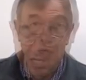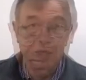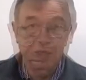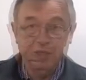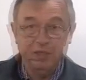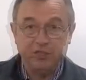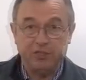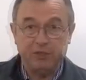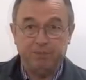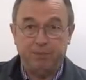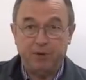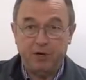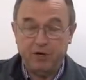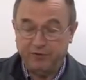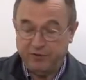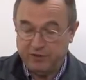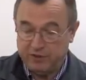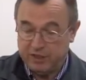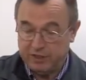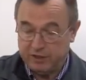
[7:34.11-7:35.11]
And it's a
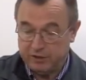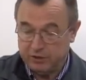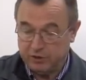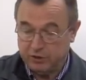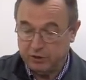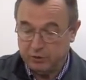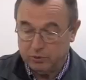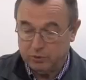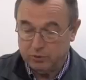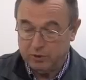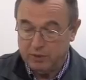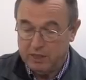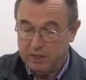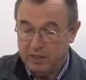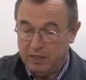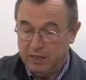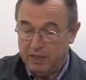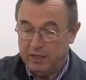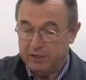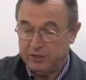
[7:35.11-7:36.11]
perfect little tool
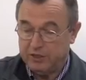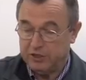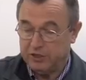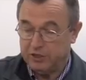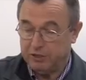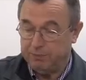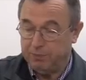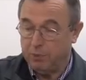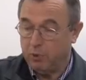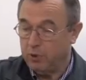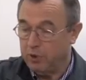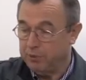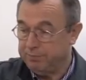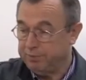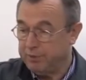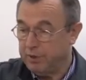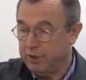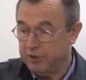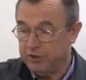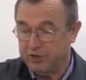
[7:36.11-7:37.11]
uh, to support a
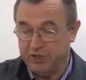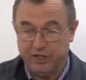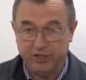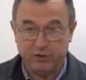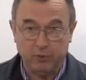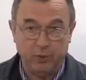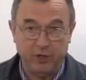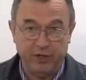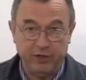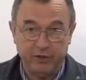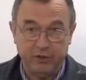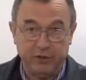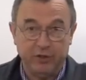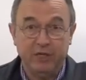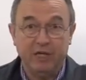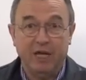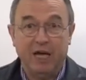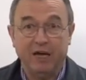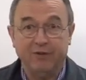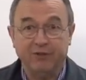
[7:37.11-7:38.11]
process where you're
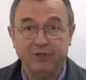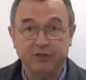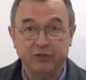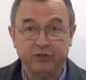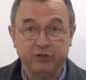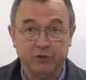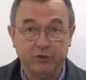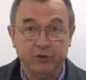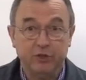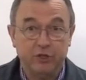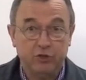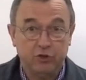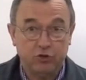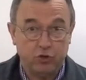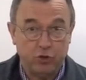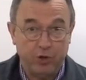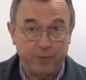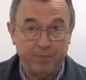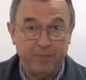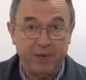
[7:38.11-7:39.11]
having to
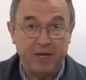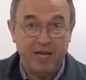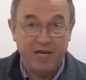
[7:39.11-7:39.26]
trim